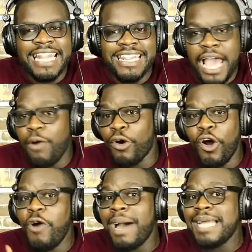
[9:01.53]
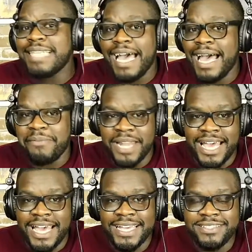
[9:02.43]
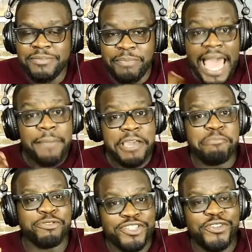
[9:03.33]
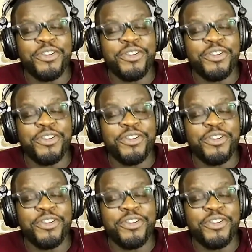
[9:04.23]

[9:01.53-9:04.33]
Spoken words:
that were on my timelines, black people too.